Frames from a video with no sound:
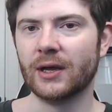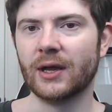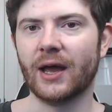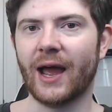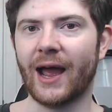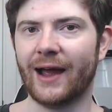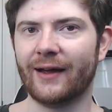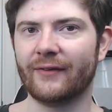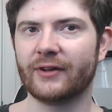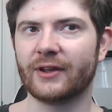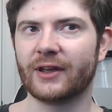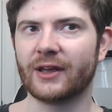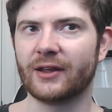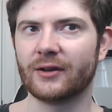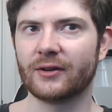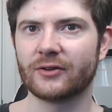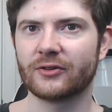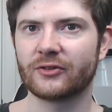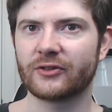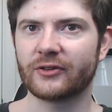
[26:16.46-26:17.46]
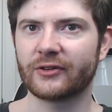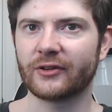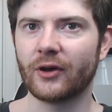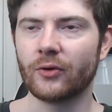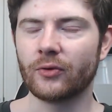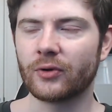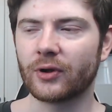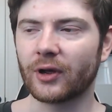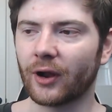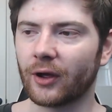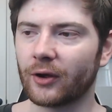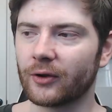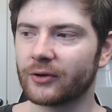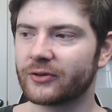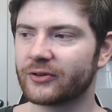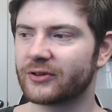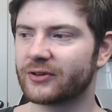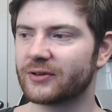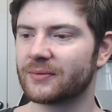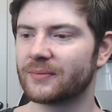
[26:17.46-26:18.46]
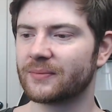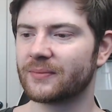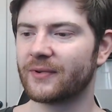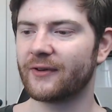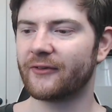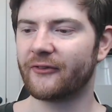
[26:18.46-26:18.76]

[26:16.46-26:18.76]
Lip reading: having it so close,